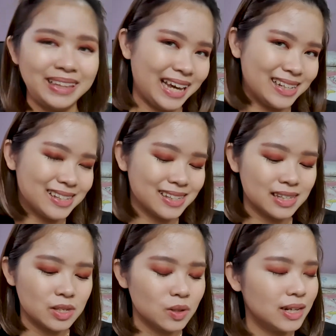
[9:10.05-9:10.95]
Yes.
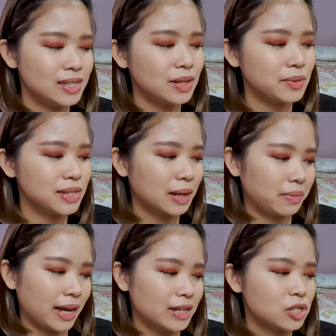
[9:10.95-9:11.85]
So there's still some
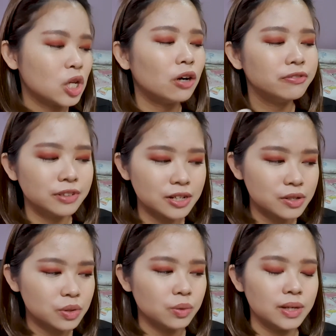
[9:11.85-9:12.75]
like
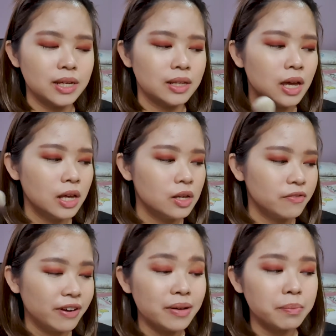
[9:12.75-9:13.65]
softness to it.
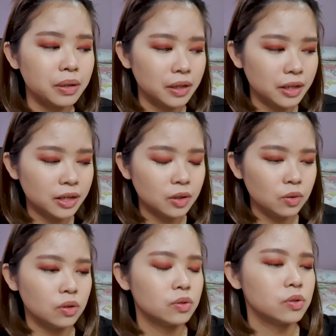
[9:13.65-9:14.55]
Very blurred
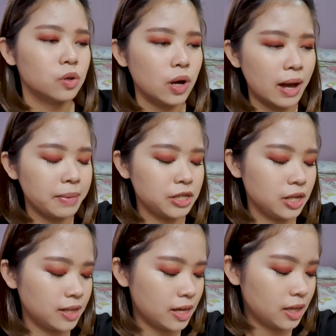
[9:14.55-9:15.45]
look. So I'm actually
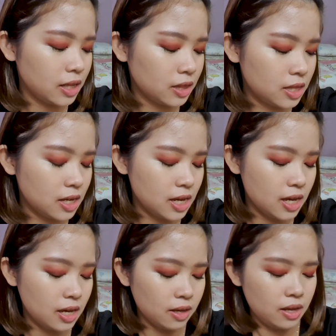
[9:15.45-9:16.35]
taking the